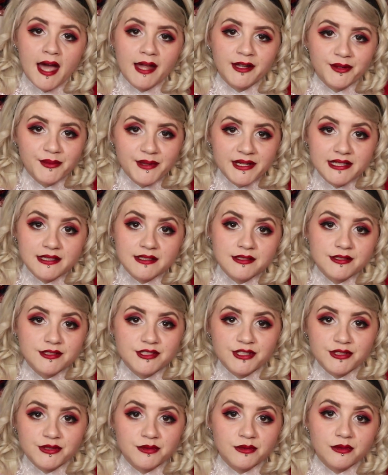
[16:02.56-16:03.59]
Halloween
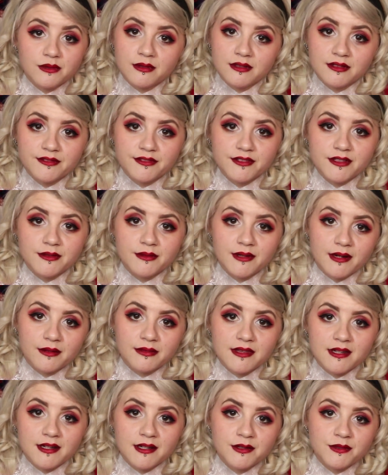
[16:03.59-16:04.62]
to all of you
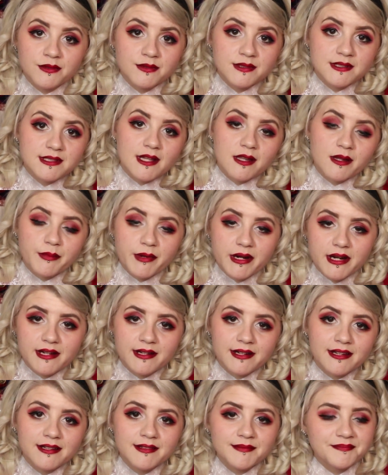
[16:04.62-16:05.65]
out there who are
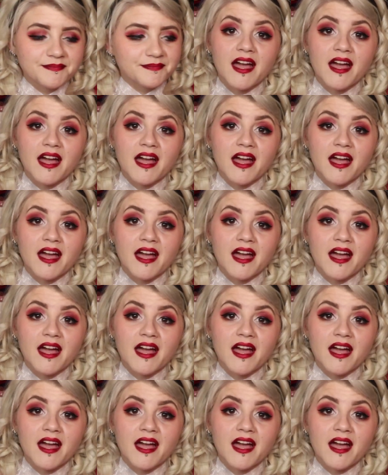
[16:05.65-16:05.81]
celebrating it.